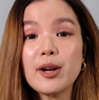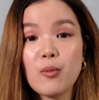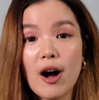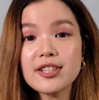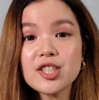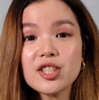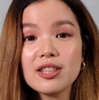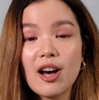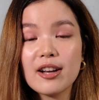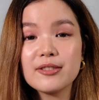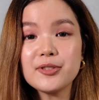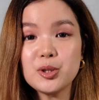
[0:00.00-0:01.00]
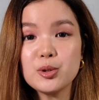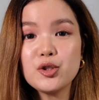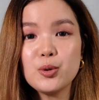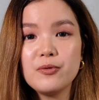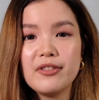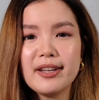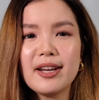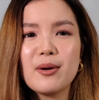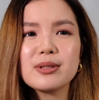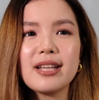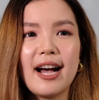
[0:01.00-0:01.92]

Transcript: watched a lot of YouTube videos,